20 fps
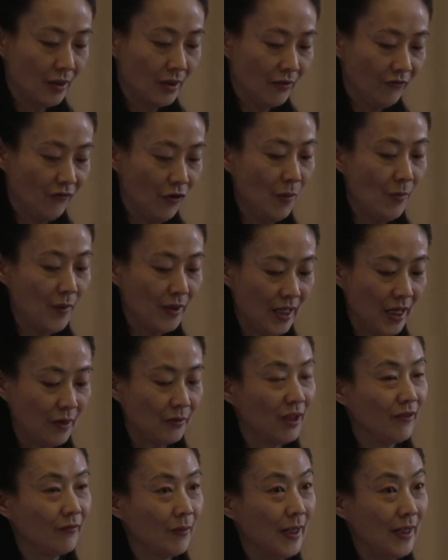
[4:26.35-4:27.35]
formal
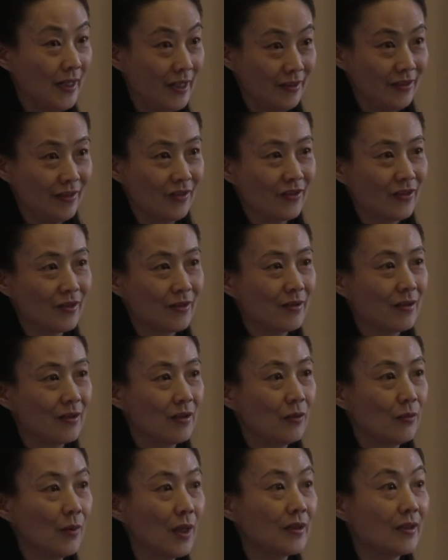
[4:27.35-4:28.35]
narrative poetics
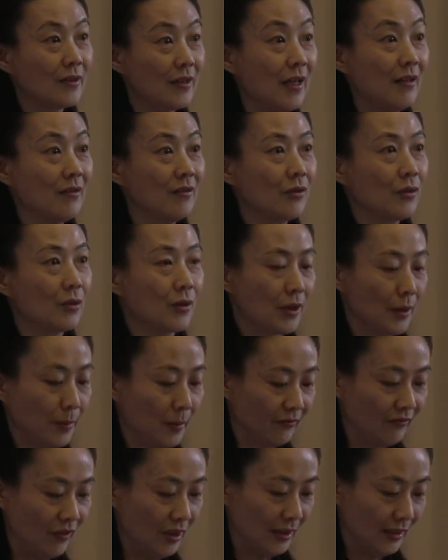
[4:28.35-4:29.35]
rather than to
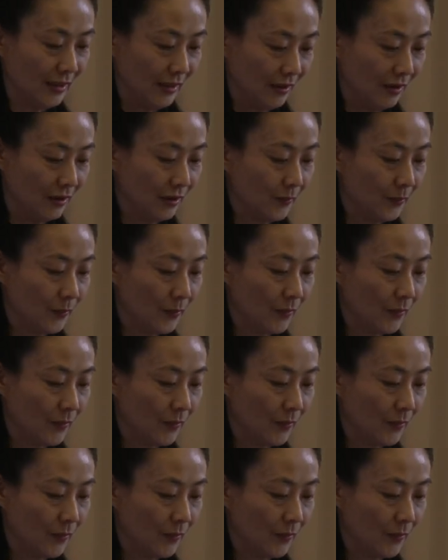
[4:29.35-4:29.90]
subvert it.